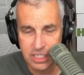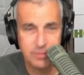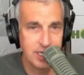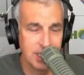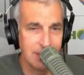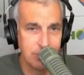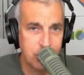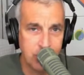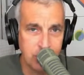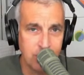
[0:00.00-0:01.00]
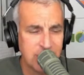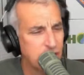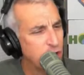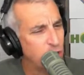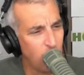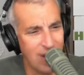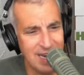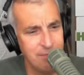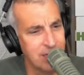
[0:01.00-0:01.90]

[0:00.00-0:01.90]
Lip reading: His middle name's Jude. That's a great